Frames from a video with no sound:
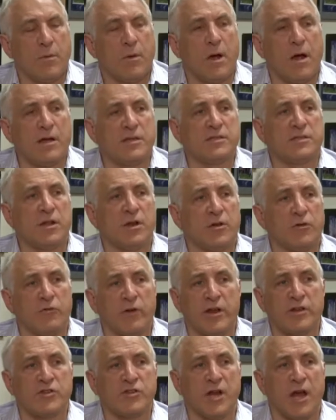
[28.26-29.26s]
Well, he's done a
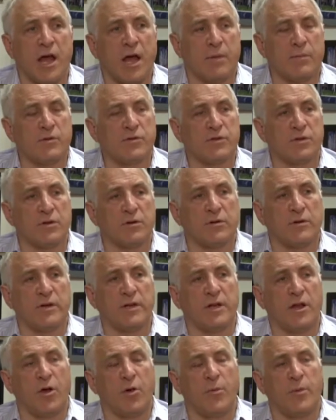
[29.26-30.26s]
great job,
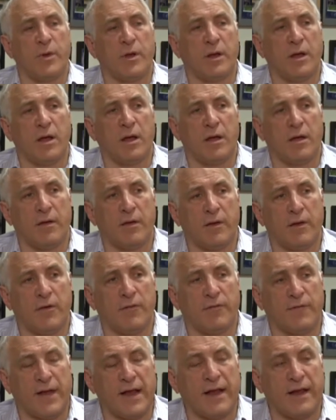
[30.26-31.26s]
certainly in helping,
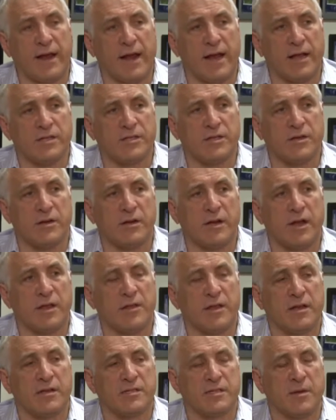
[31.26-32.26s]
fight cancer, and
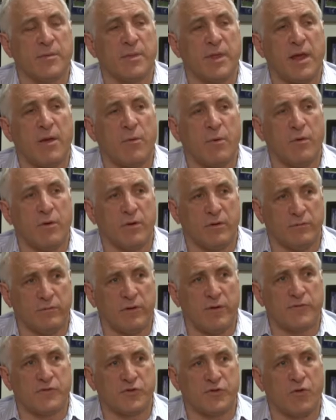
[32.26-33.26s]
I think some of that will
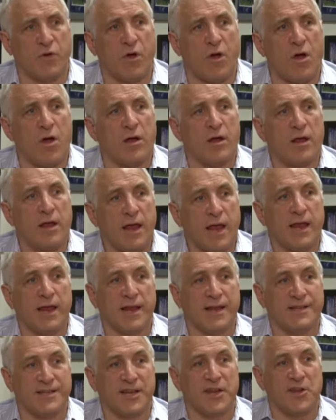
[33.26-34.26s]
live strong
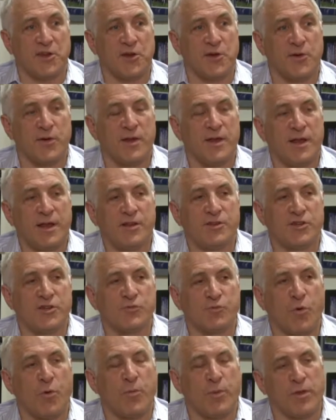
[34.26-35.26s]
and continue. It
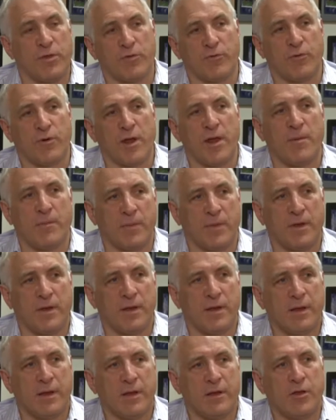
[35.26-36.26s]
just won't be through him.
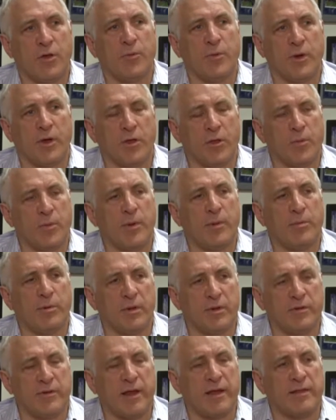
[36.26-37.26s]
There'll be other
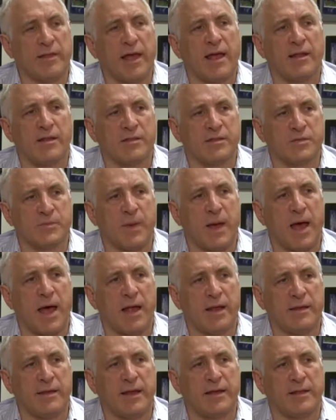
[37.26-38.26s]
people that take that
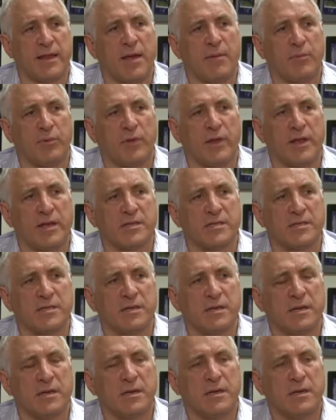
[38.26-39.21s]
spot, take that place,